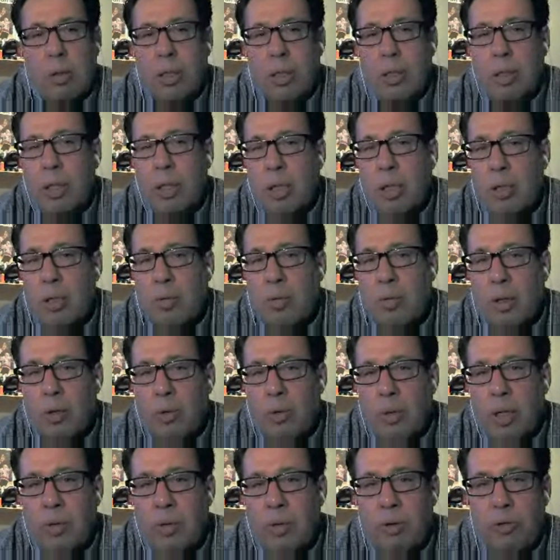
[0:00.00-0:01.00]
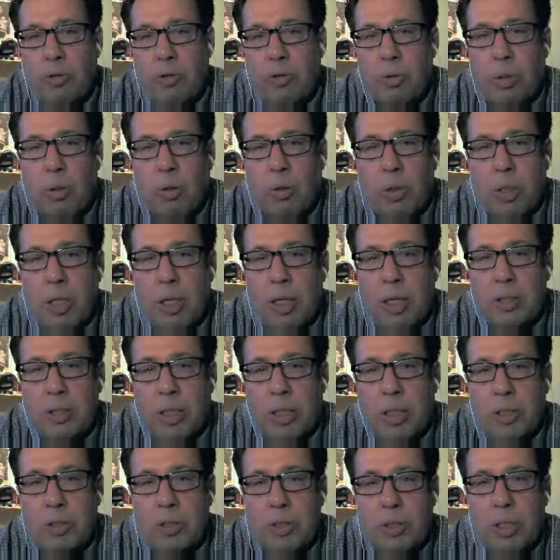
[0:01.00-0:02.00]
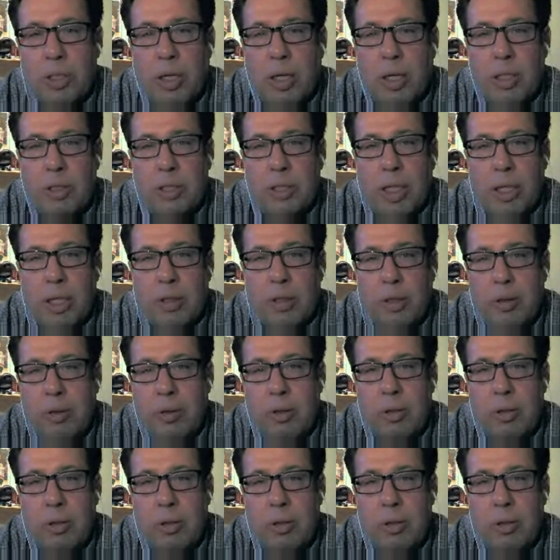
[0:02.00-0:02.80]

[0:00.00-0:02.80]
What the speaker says: can individual organizations contact you?